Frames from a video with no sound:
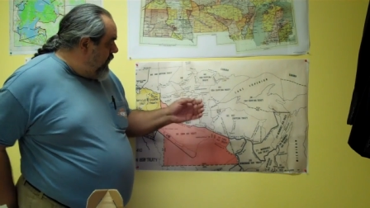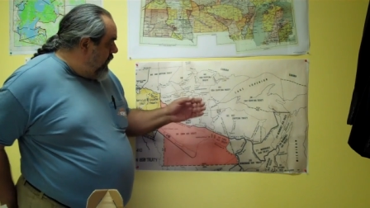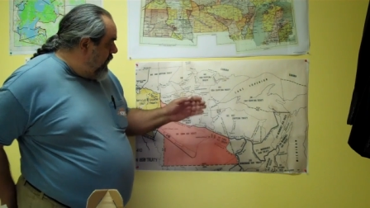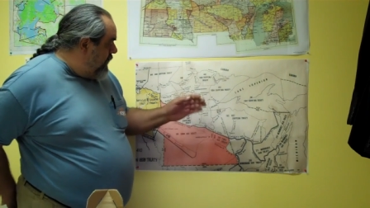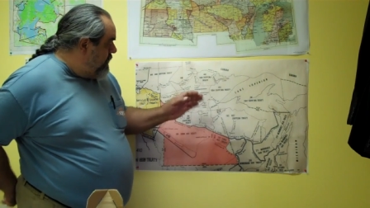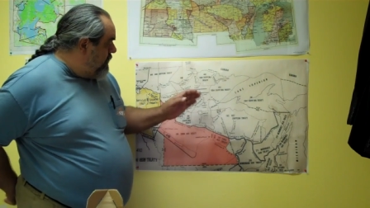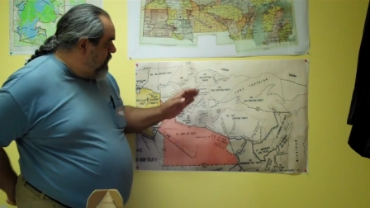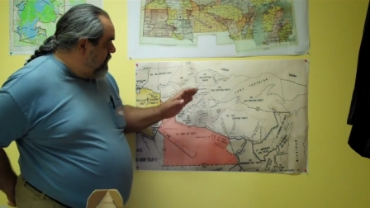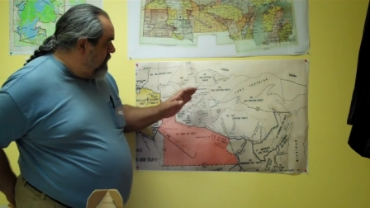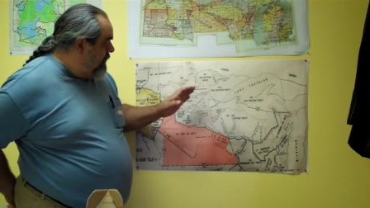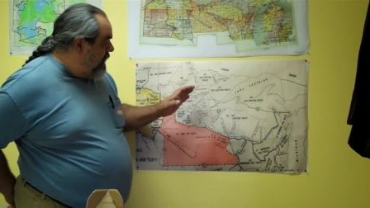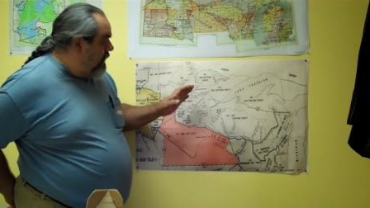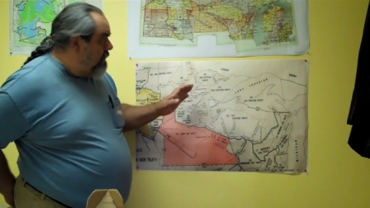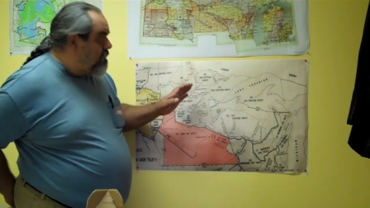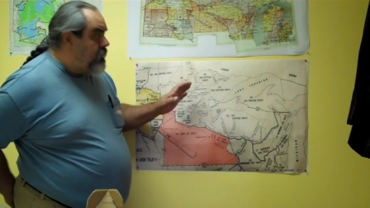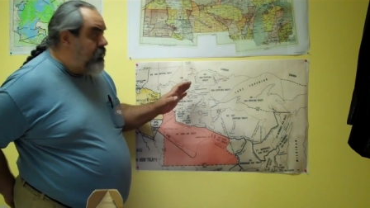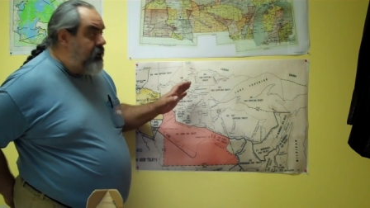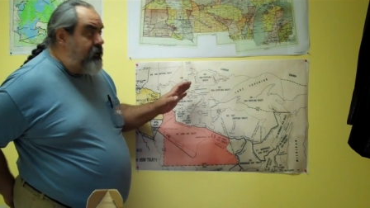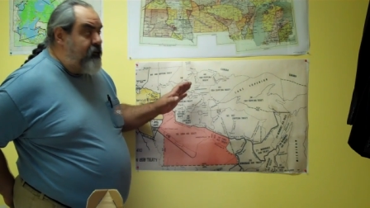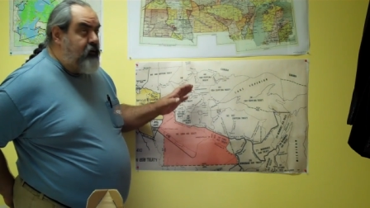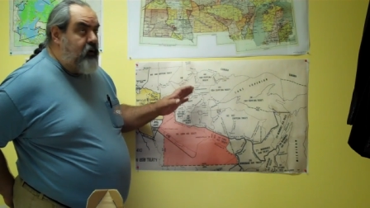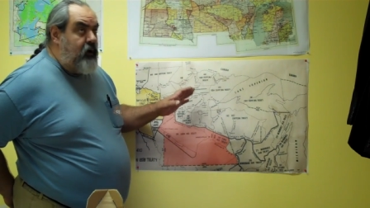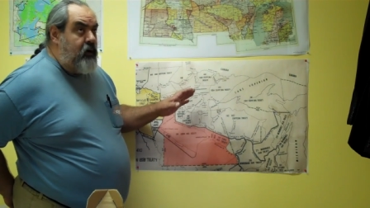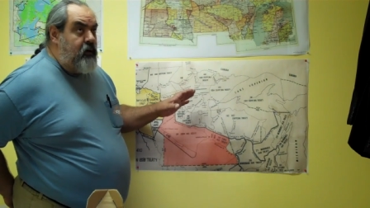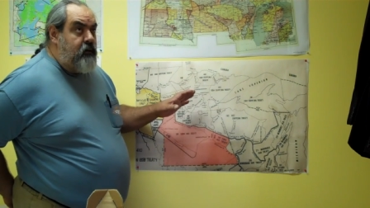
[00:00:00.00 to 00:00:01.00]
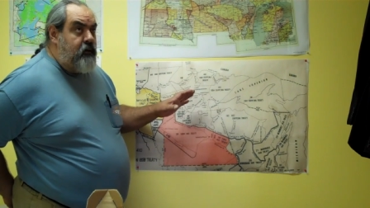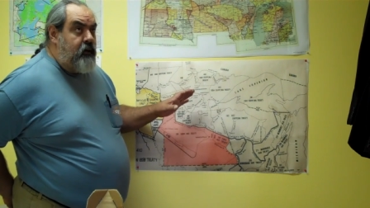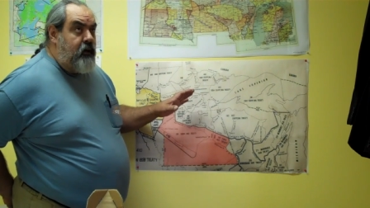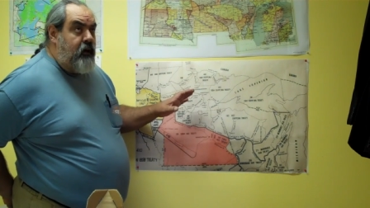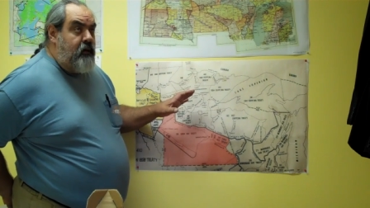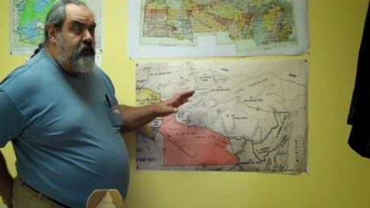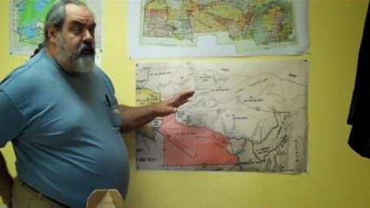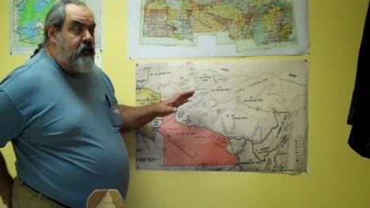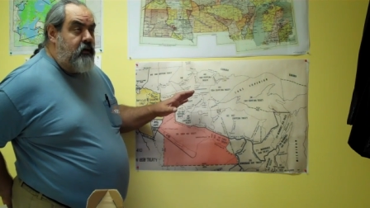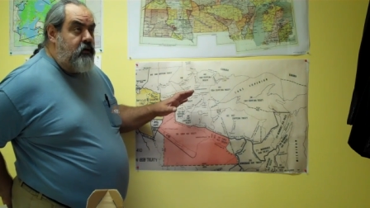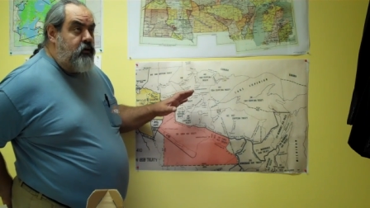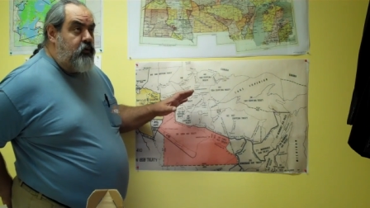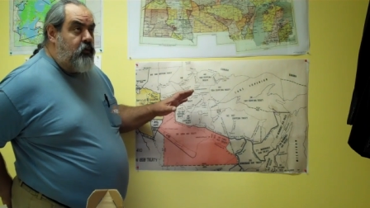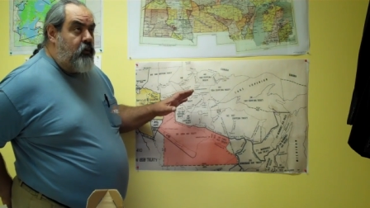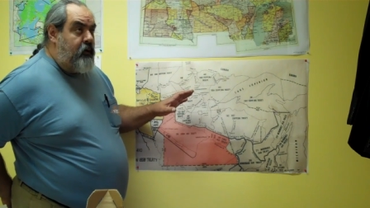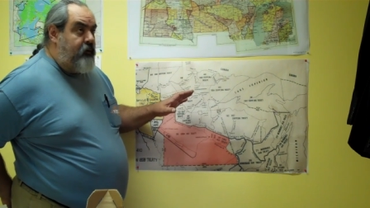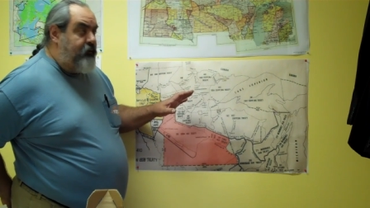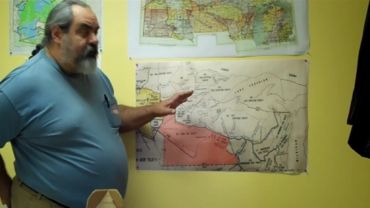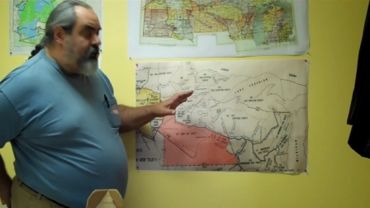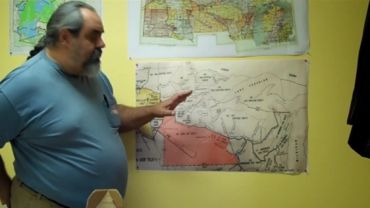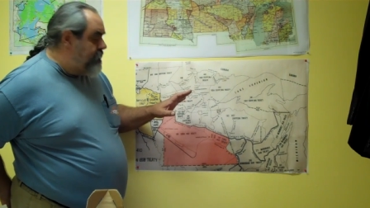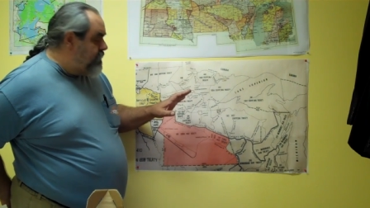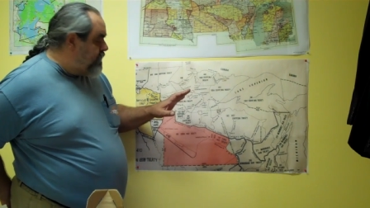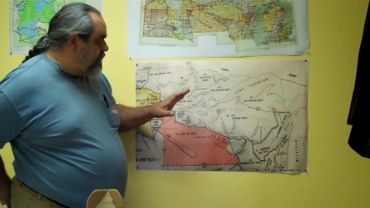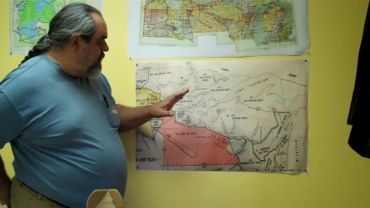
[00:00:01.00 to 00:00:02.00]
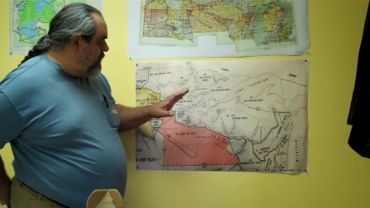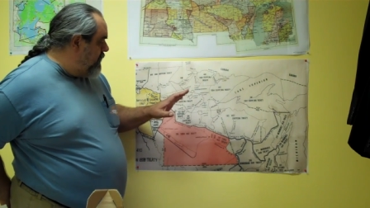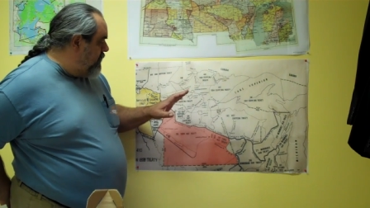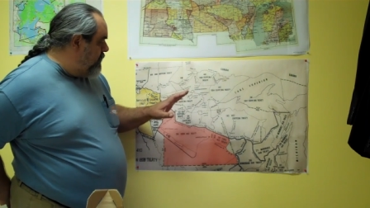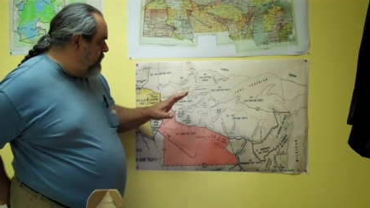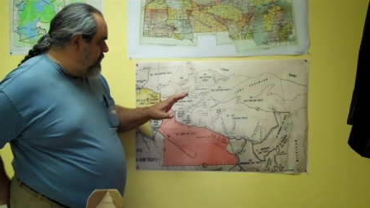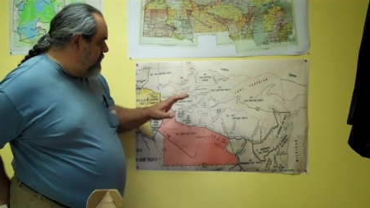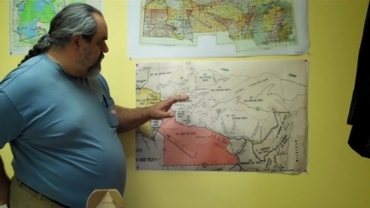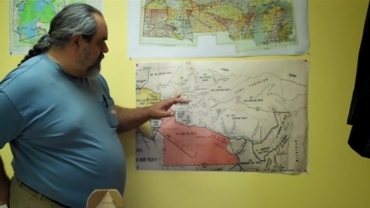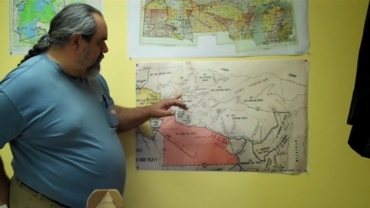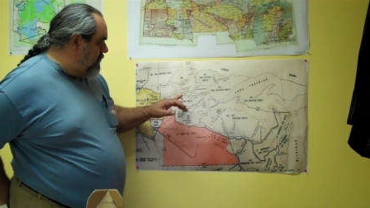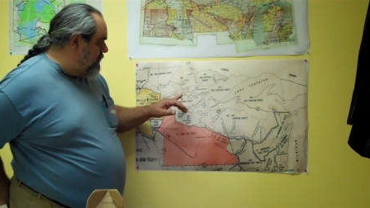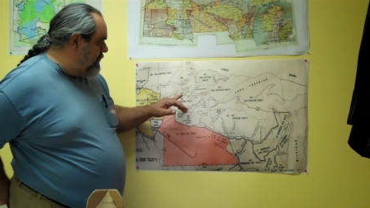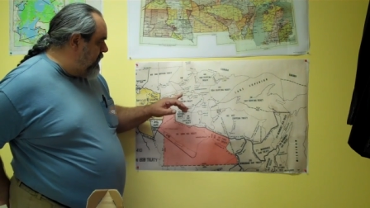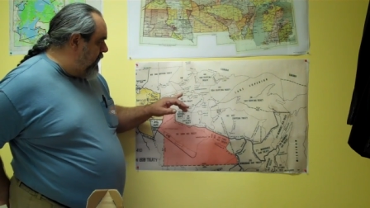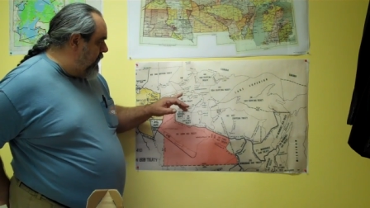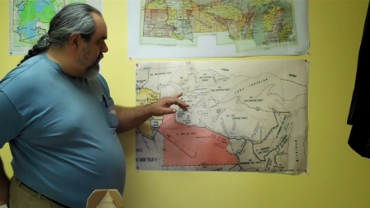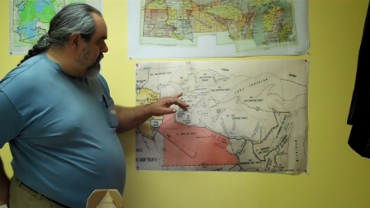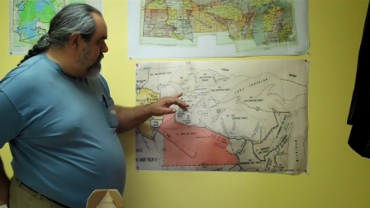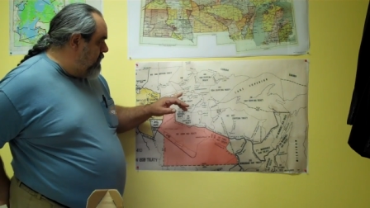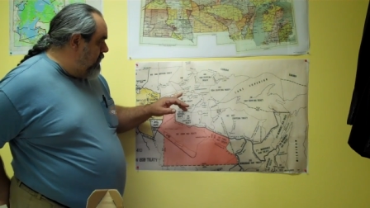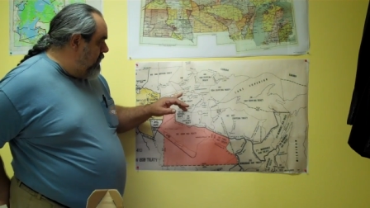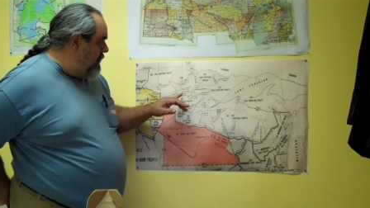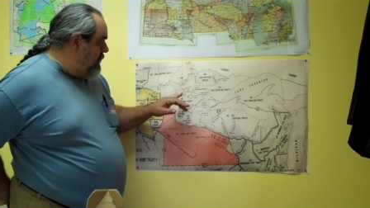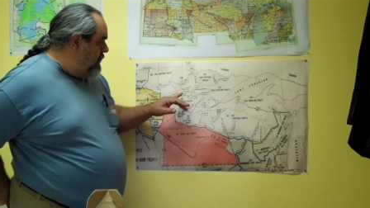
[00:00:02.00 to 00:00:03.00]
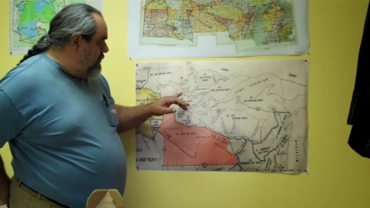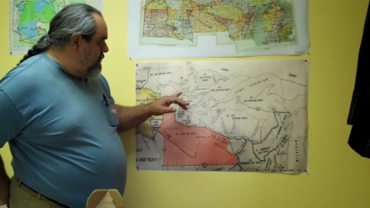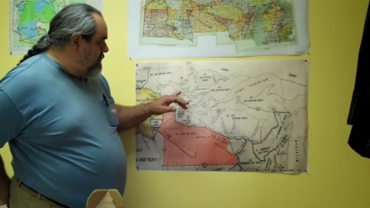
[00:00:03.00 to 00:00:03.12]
and I believe in the 1825 treaty, when you look at it,